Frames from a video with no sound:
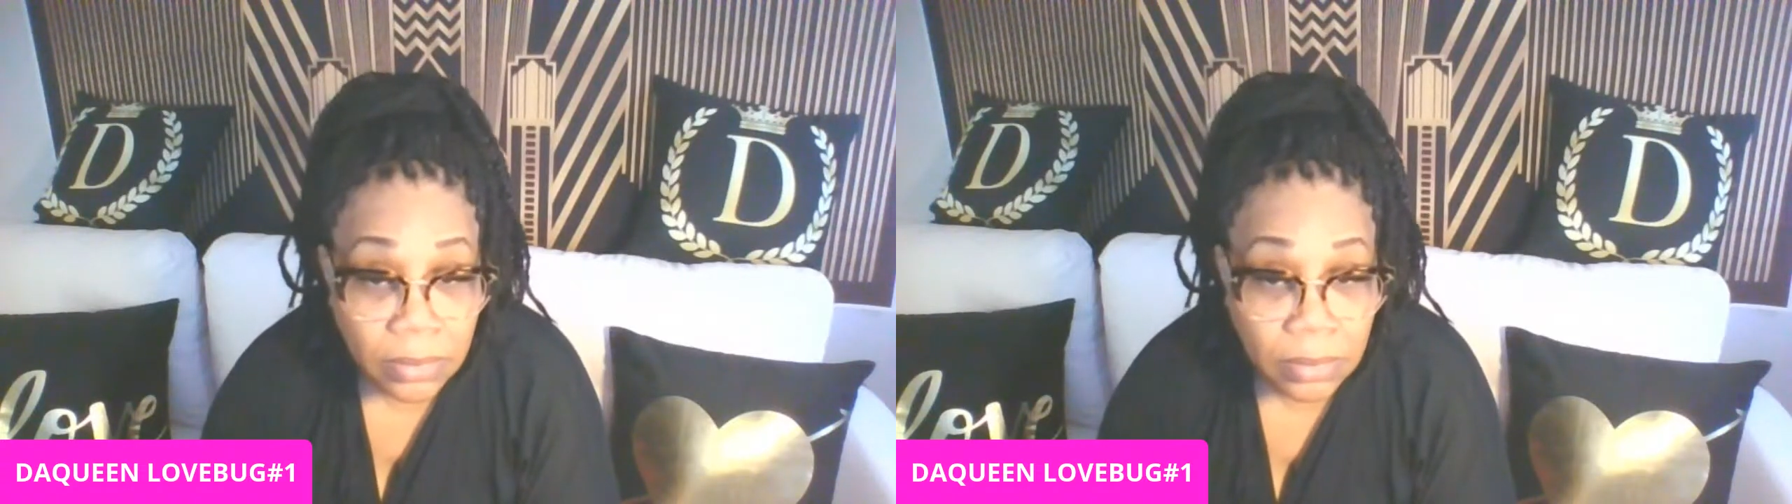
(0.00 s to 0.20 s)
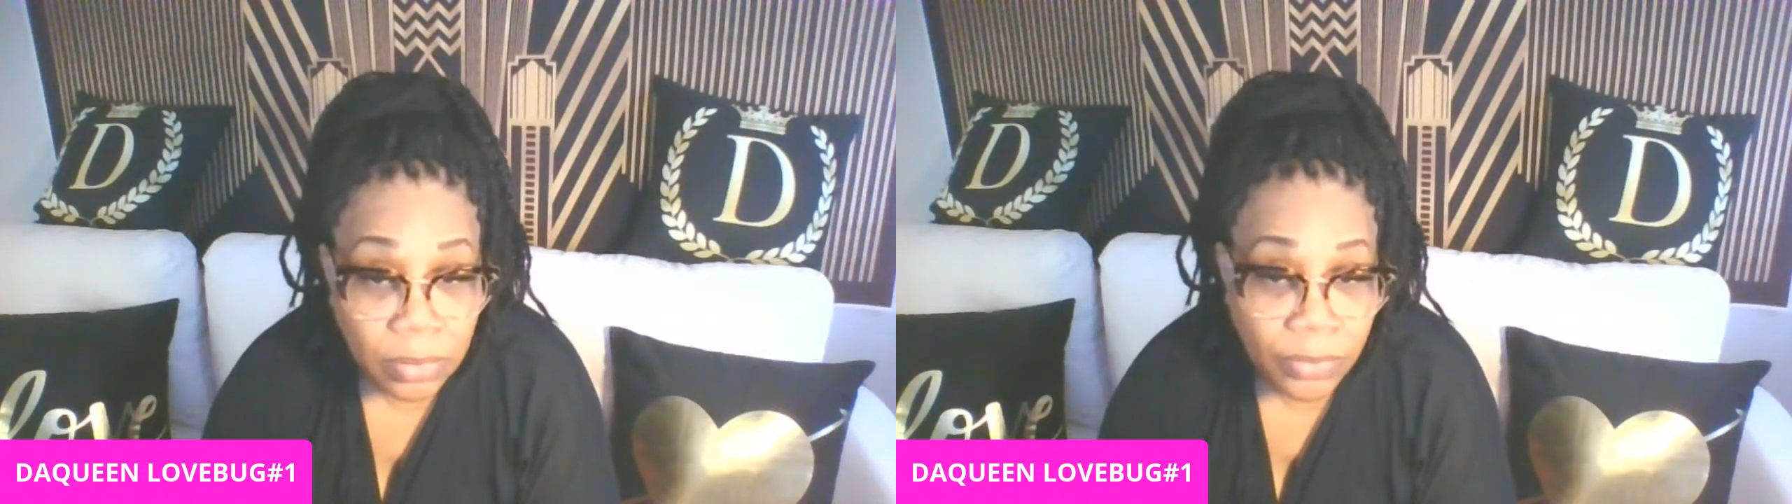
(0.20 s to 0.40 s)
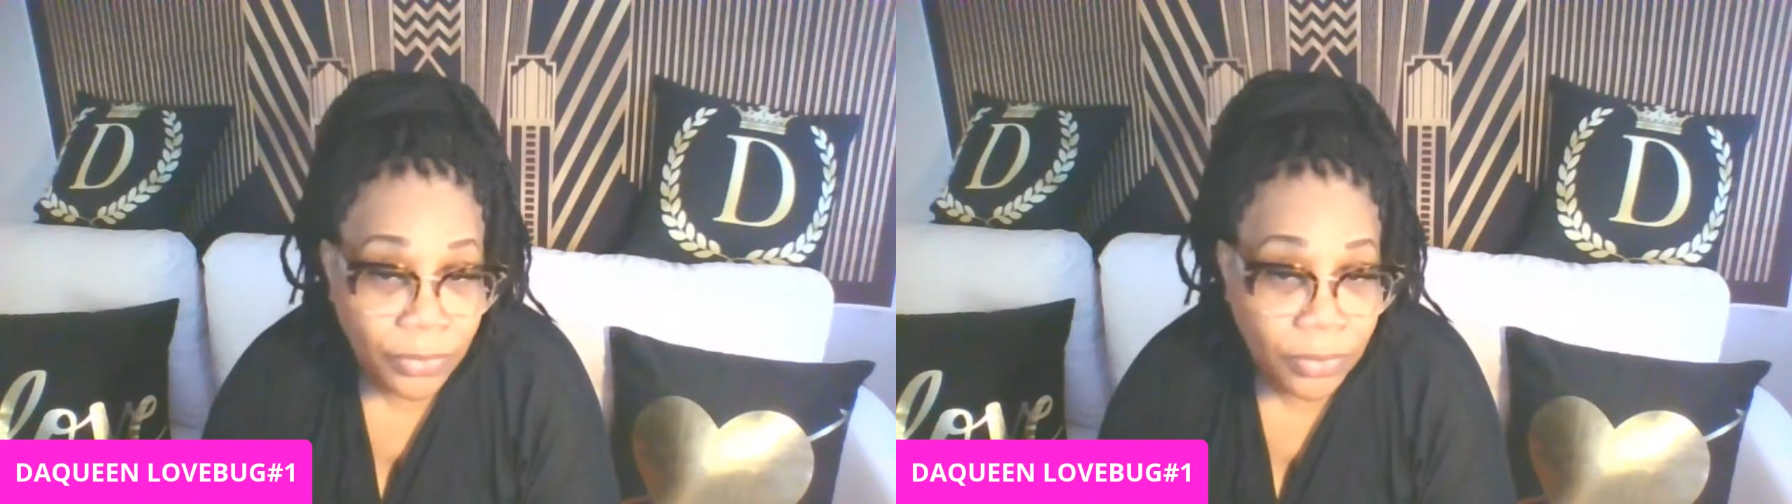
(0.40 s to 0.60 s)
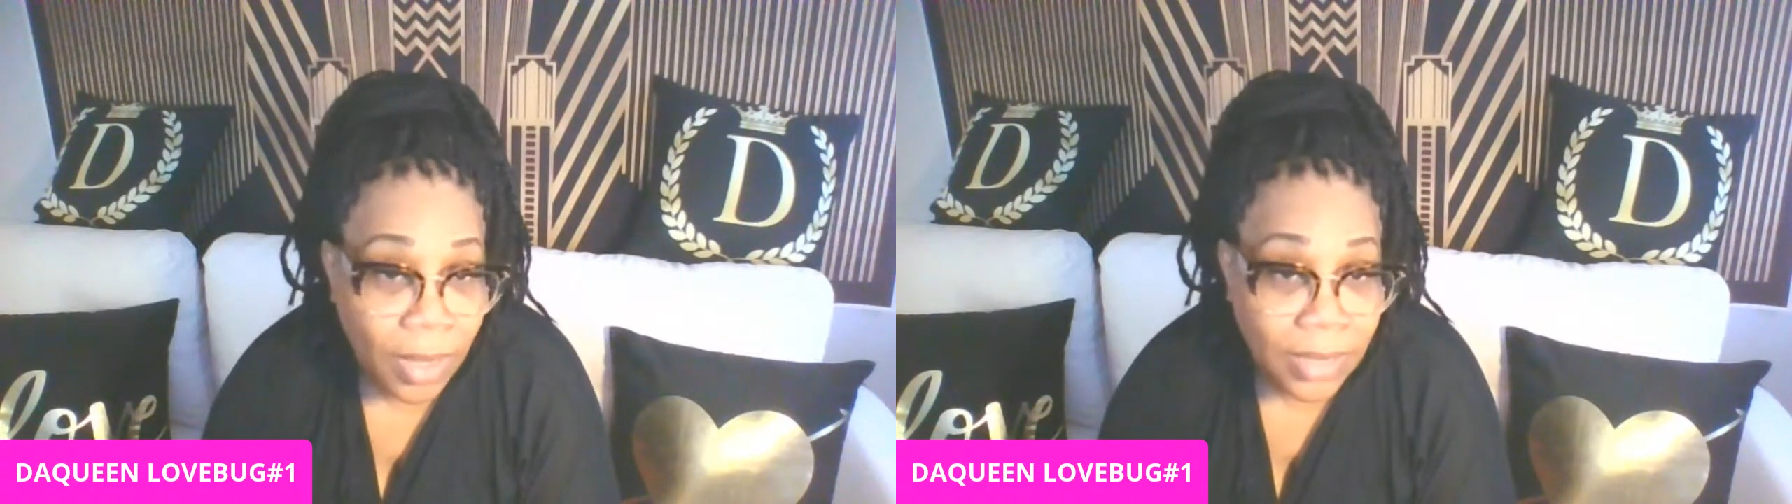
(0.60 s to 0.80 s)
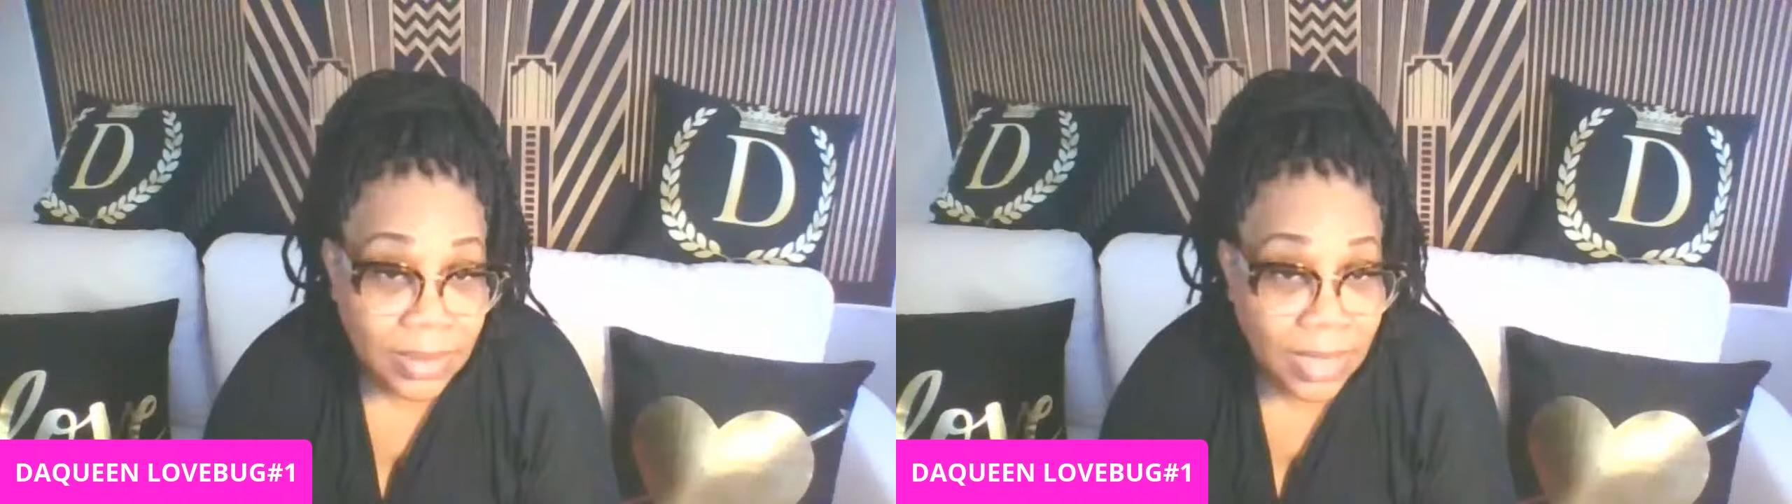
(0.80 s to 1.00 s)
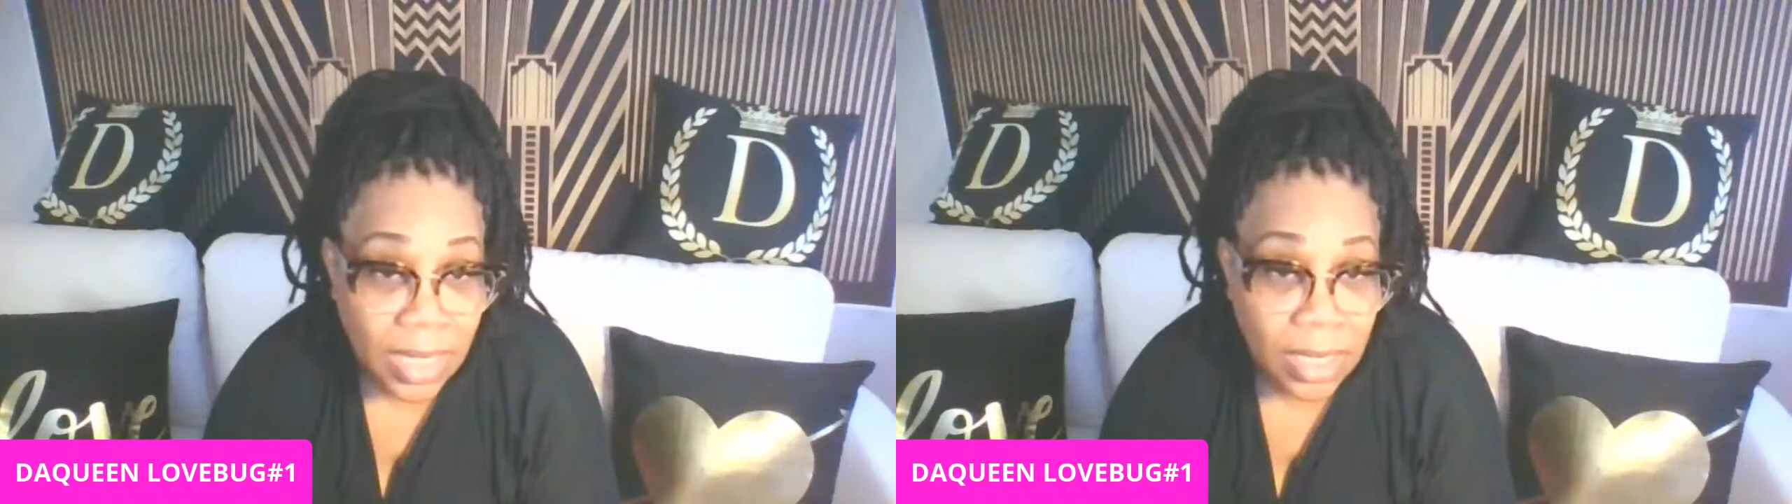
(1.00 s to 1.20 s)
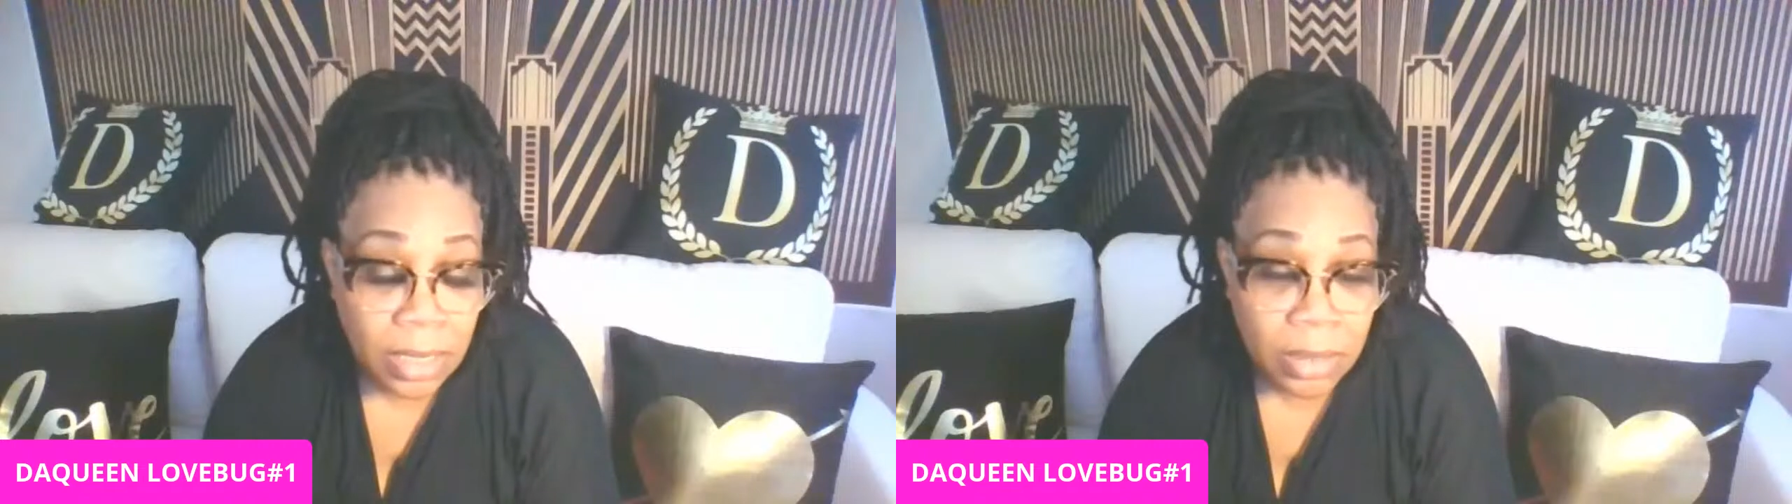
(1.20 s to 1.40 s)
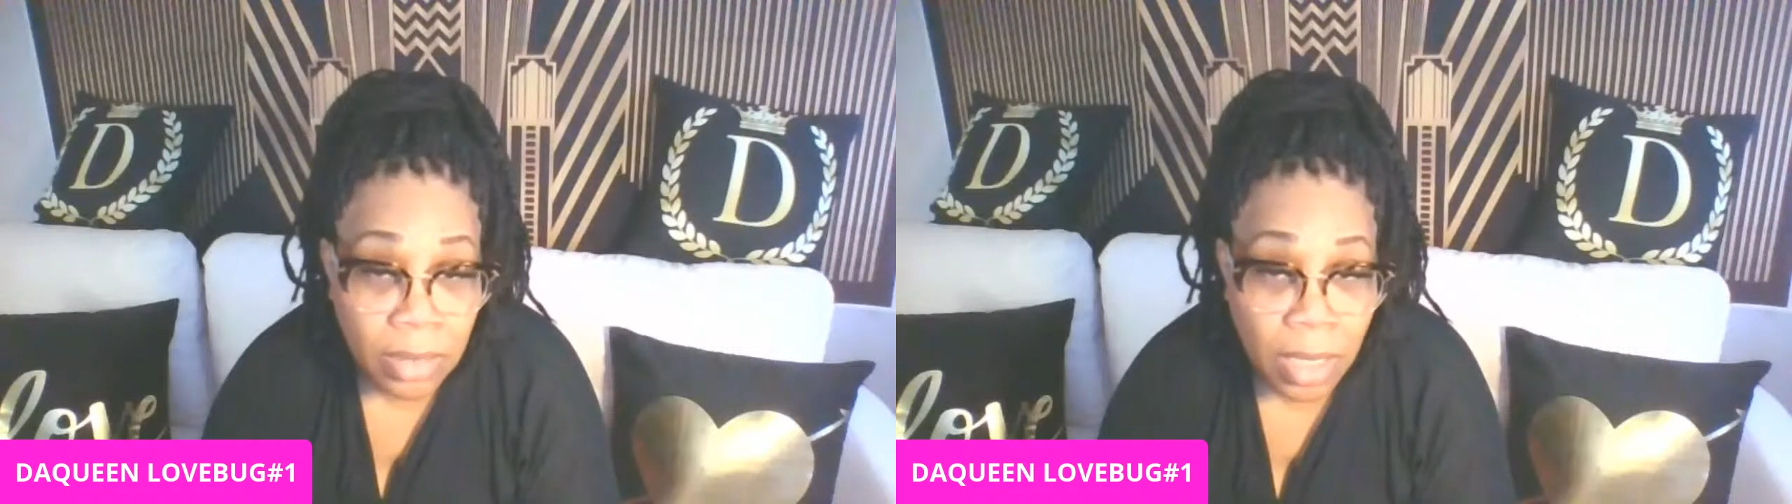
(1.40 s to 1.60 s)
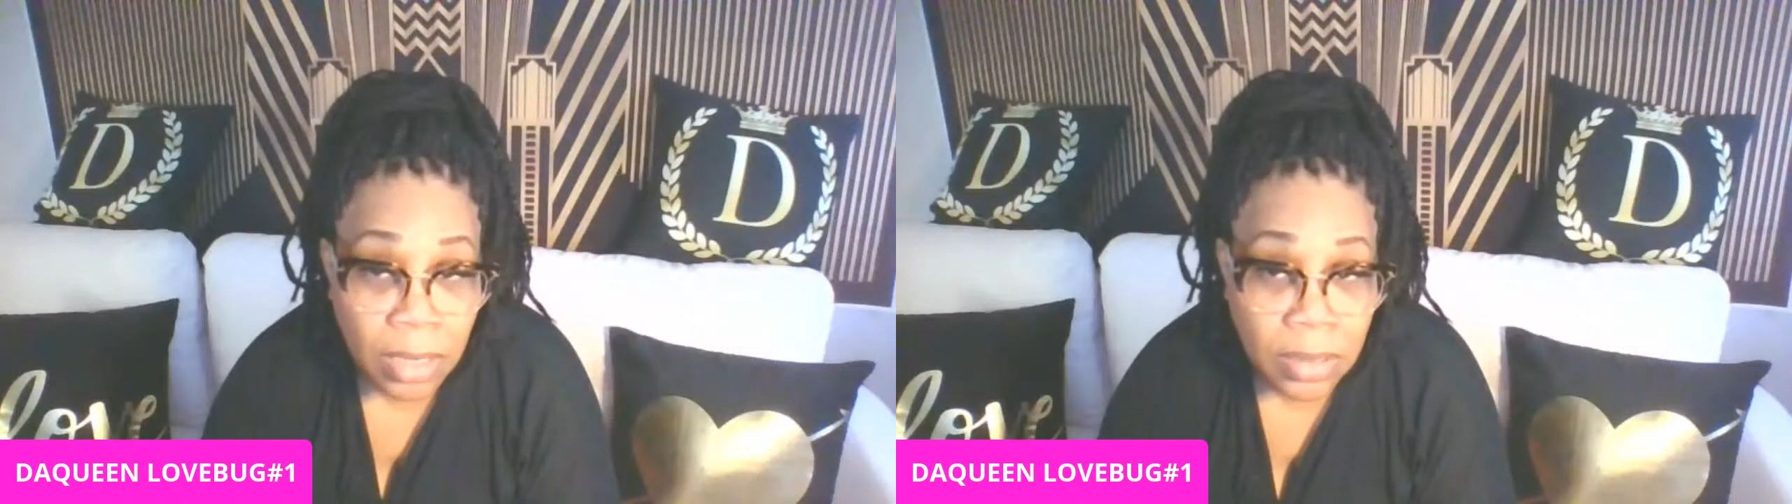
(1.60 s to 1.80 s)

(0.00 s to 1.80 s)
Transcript: before I say anything.